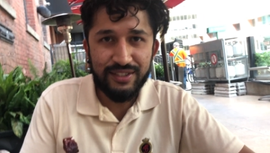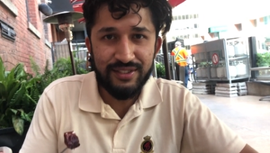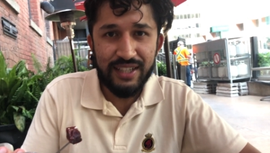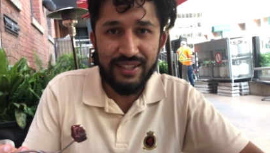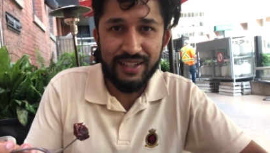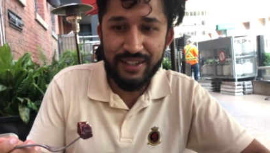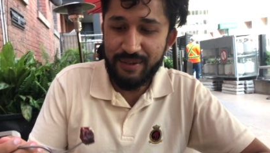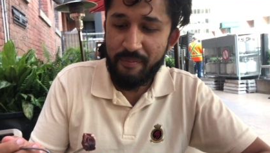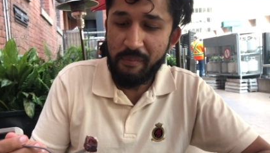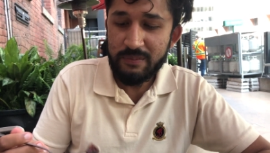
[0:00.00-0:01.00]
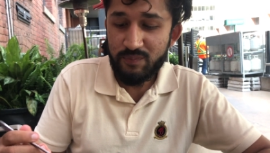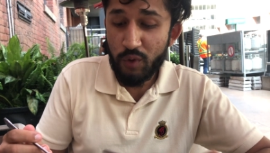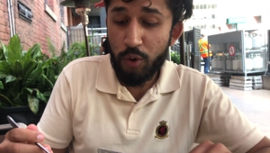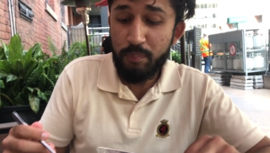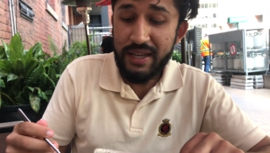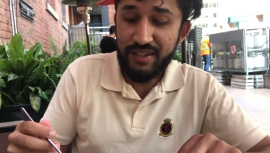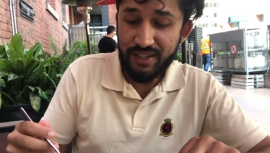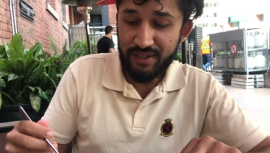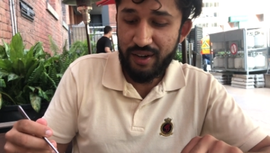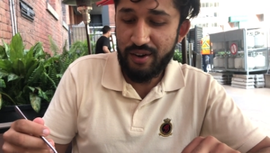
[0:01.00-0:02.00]
It's not that good. Oh, beet.
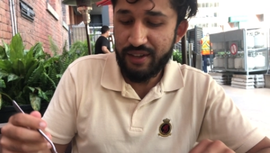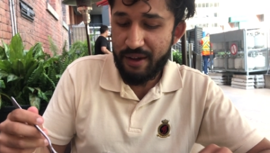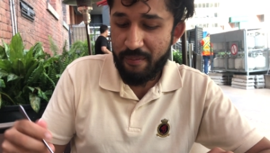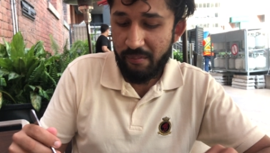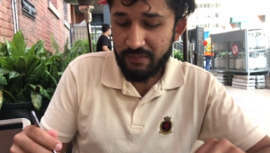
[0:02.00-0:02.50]
Yeah, okay.